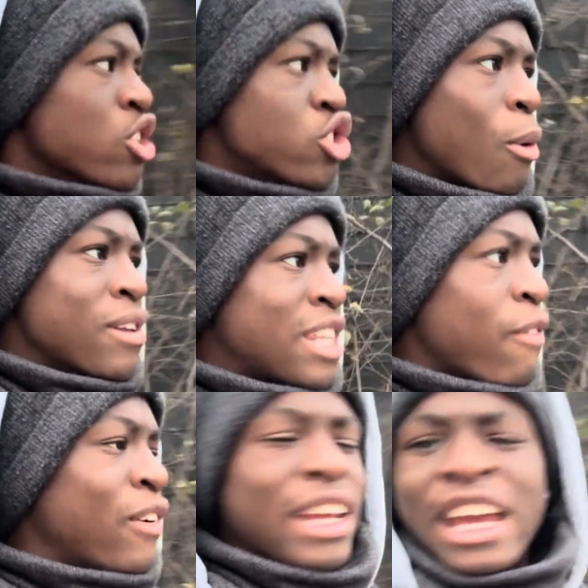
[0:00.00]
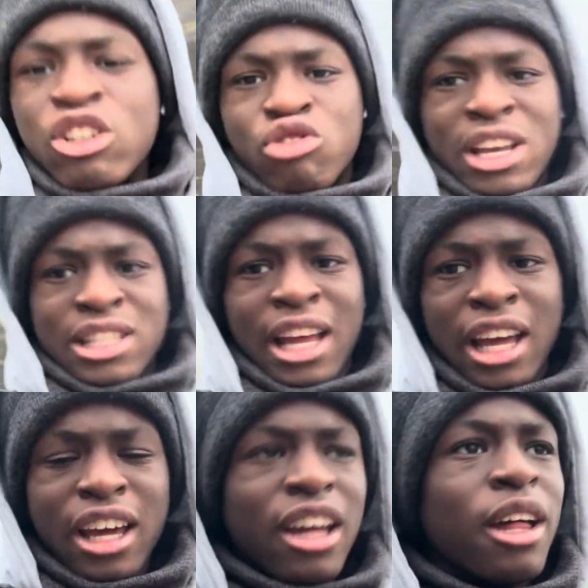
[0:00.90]
So it's definitely interesting.
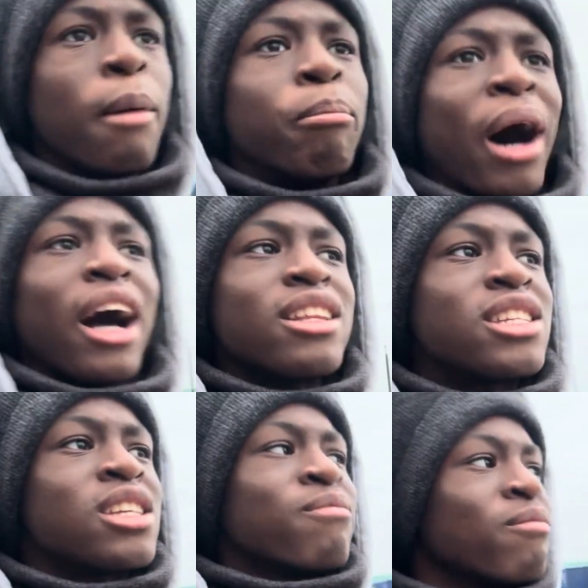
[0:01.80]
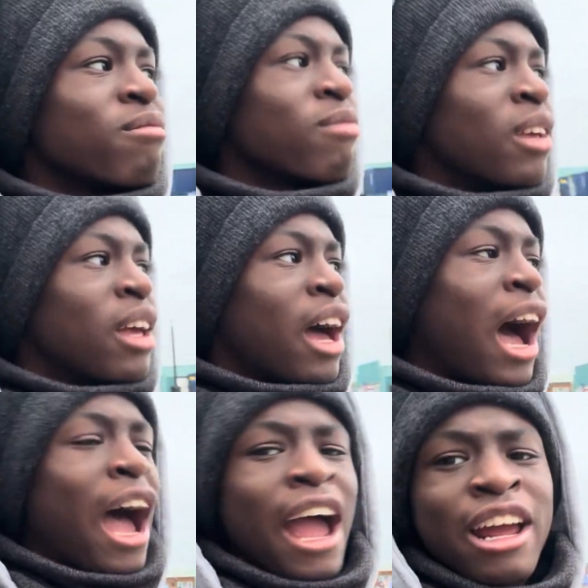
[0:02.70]
But
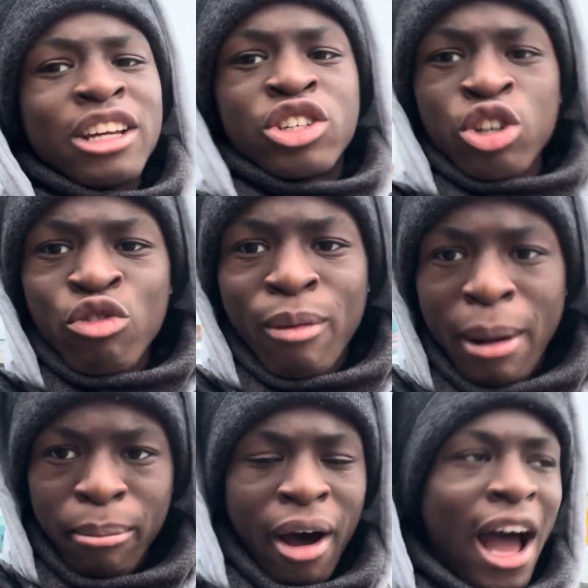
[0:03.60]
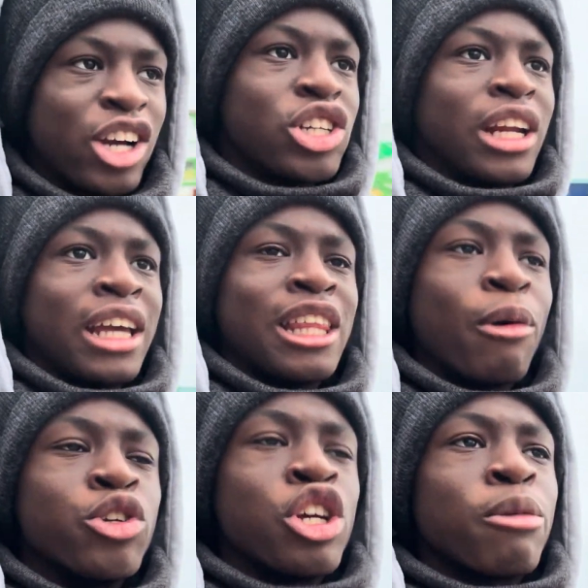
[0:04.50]
I do remember actually, there
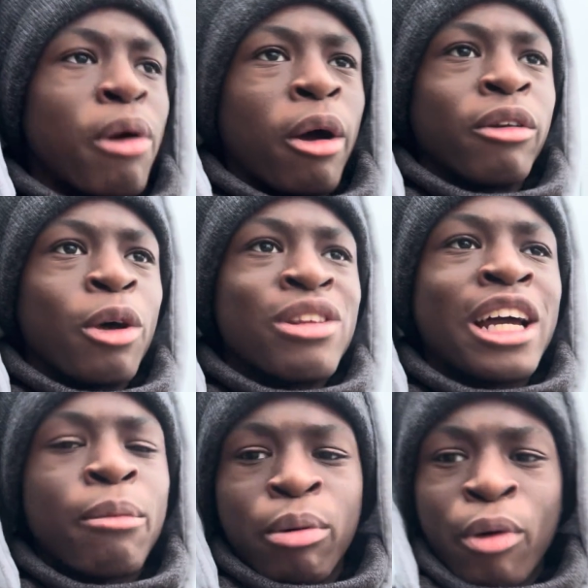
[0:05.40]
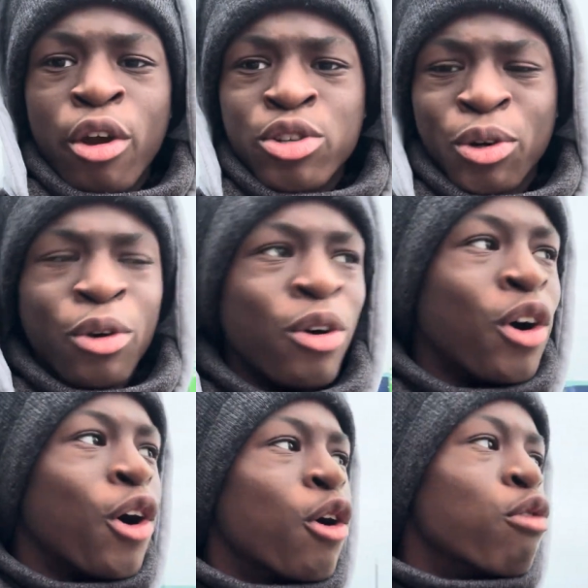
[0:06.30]
was like a proposal
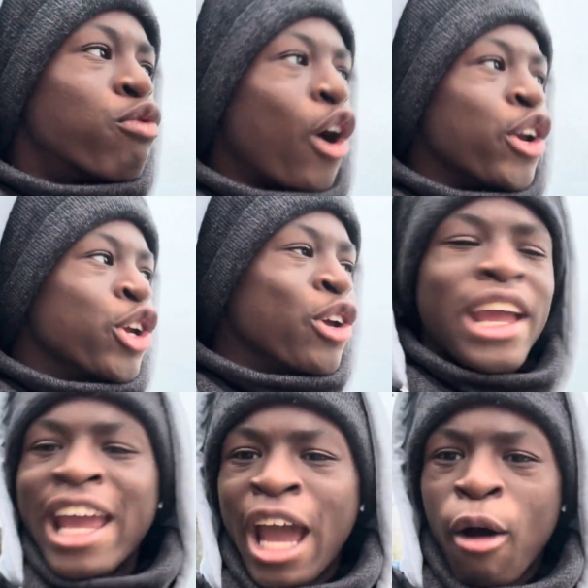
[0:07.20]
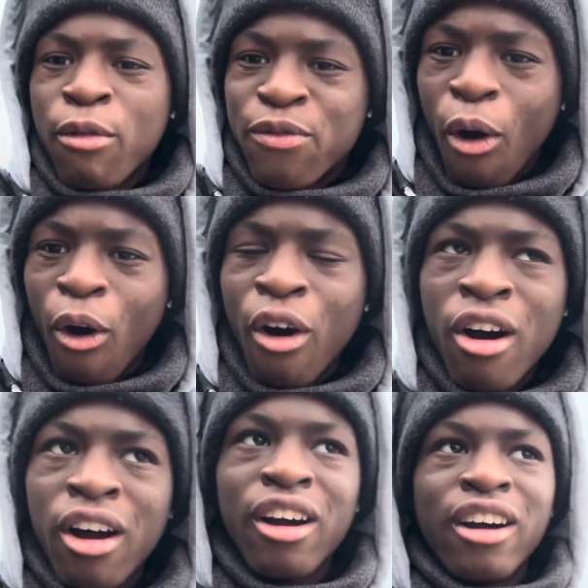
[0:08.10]
for a new EL4
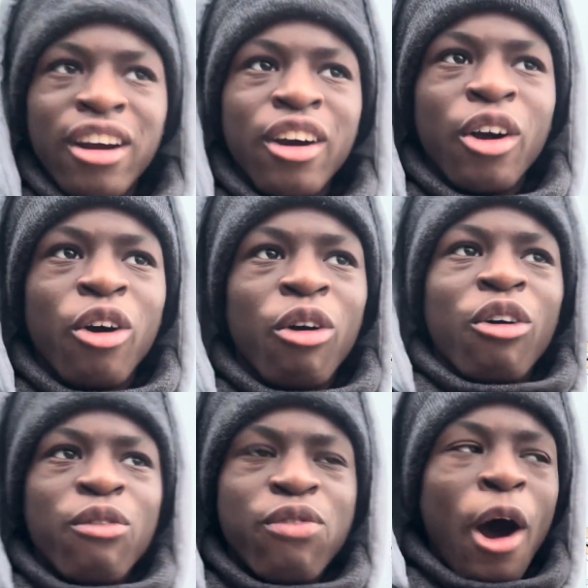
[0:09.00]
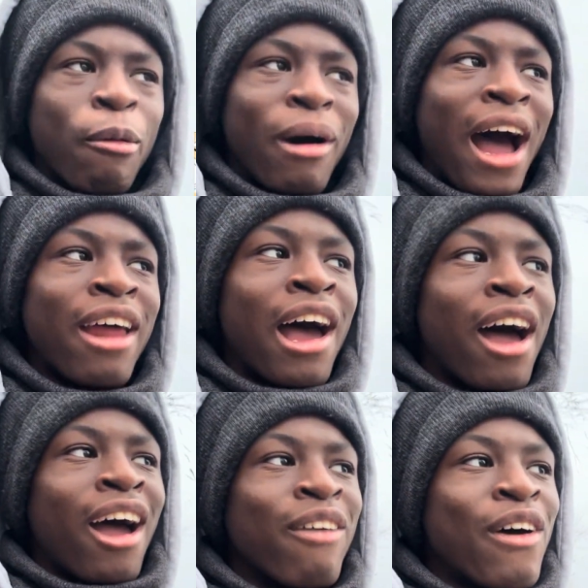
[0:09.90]
from,
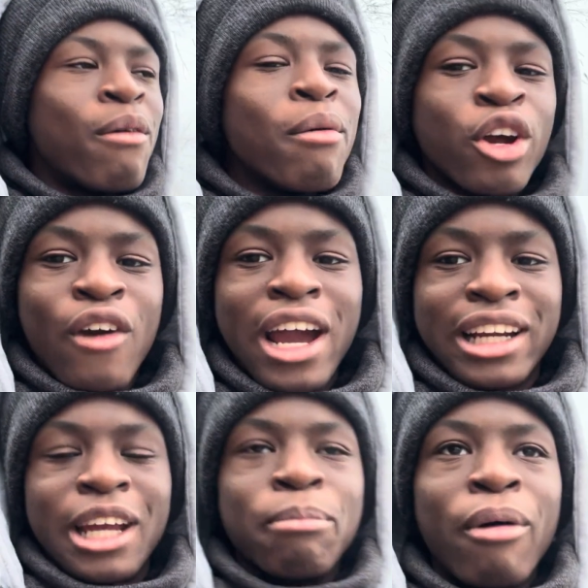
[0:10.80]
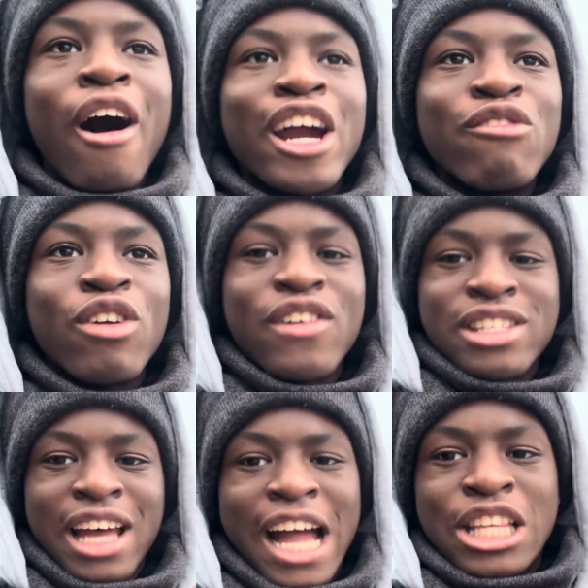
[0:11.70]
if I remember correctly, Barking
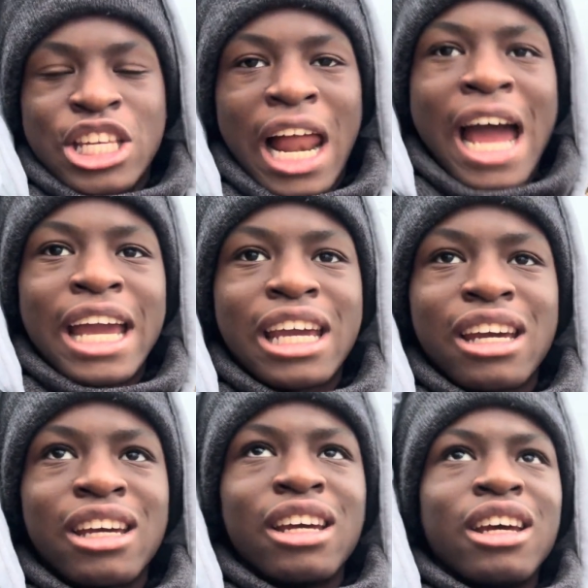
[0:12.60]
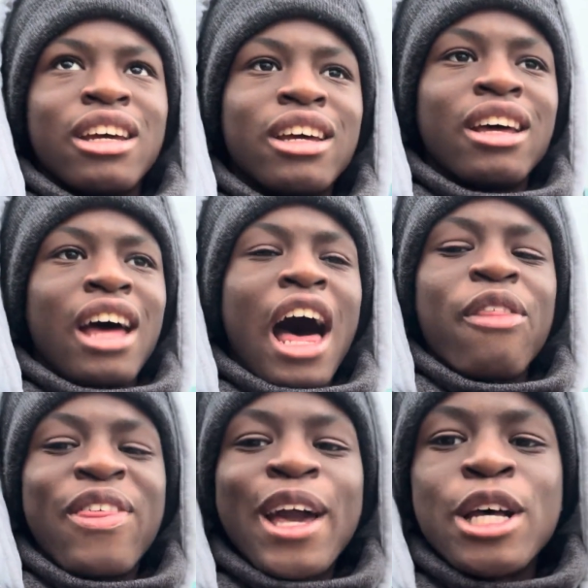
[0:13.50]
Riverside to like, I
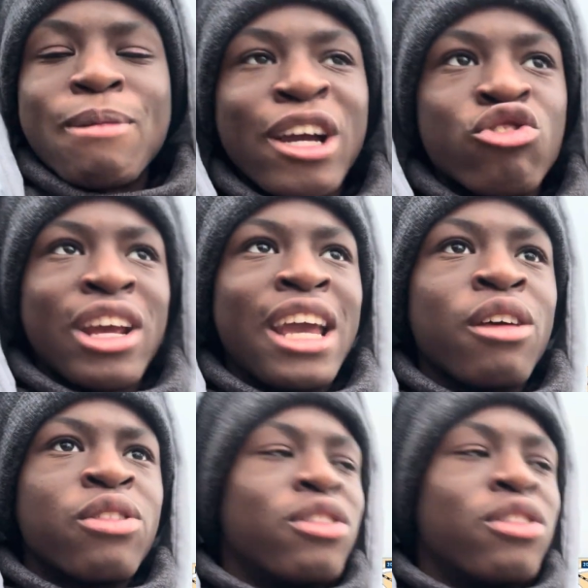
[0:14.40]
think it was Becontree Heath.